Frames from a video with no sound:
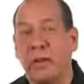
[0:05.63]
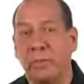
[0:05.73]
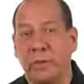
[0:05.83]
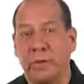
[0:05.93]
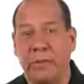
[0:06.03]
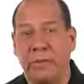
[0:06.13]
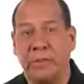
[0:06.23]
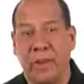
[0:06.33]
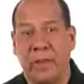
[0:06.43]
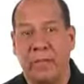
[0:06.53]
output needs
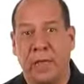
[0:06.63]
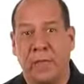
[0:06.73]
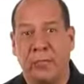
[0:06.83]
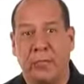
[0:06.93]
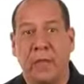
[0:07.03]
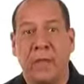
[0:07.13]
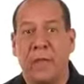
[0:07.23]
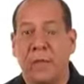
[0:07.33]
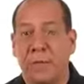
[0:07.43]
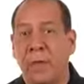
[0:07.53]
of an application
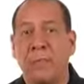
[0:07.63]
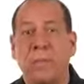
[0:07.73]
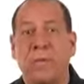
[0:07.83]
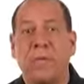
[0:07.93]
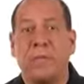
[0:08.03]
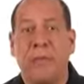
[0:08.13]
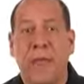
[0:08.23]
may be more than